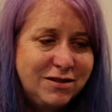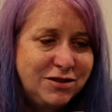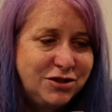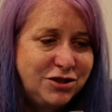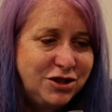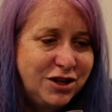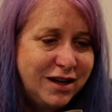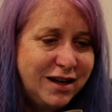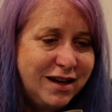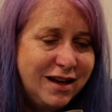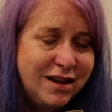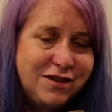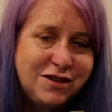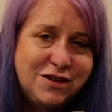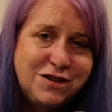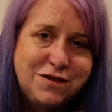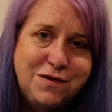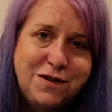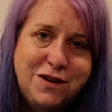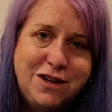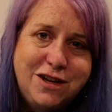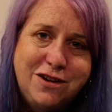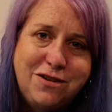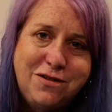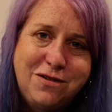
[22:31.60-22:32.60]
checking out this
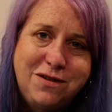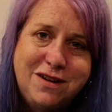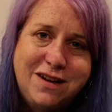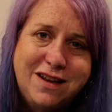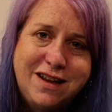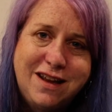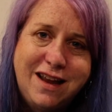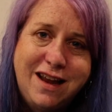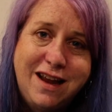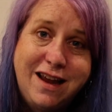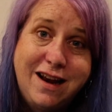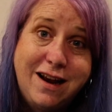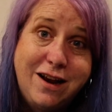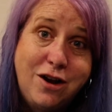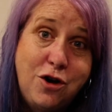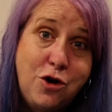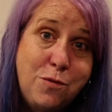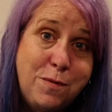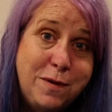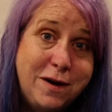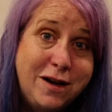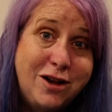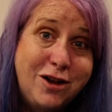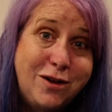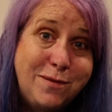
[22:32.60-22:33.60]
video, and I
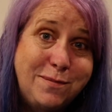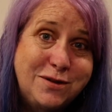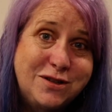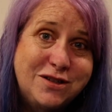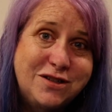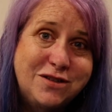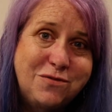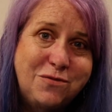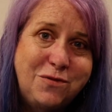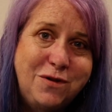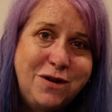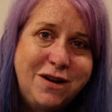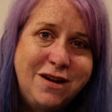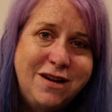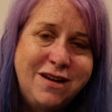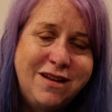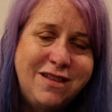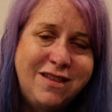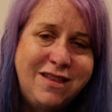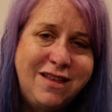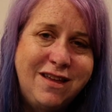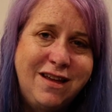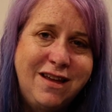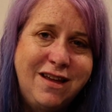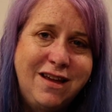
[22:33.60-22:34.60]
hope it helps with
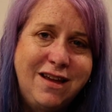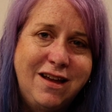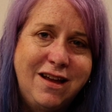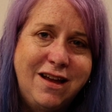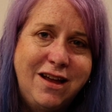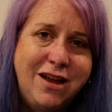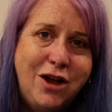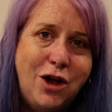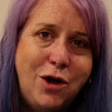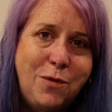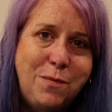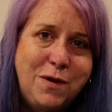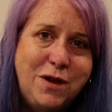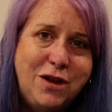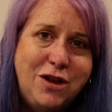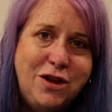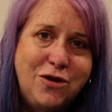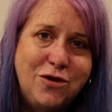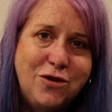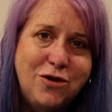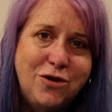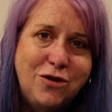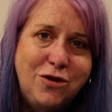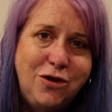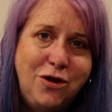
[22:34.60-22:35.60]
helping
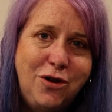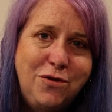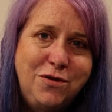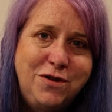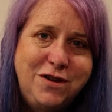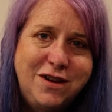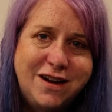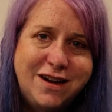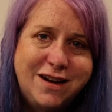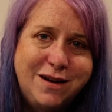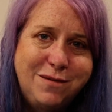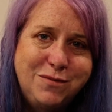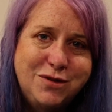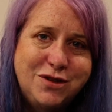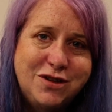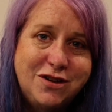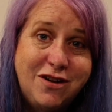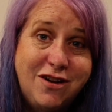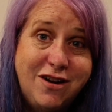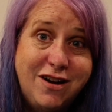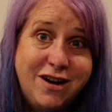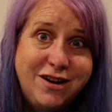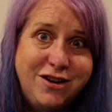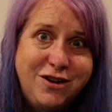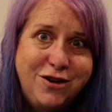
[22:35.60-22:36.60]
your load times
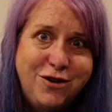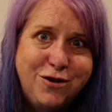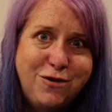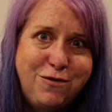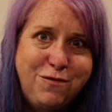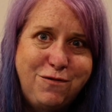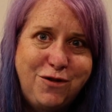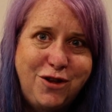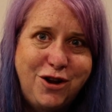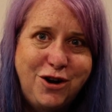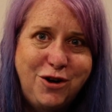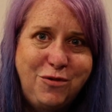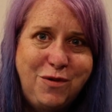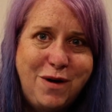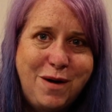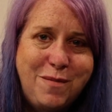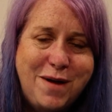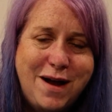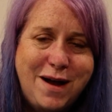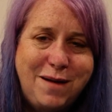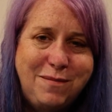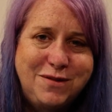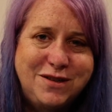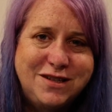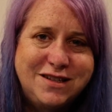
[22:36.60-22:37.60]
on your Flutter web
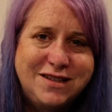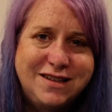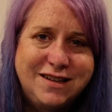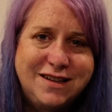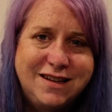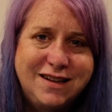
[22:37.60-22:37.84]
apps.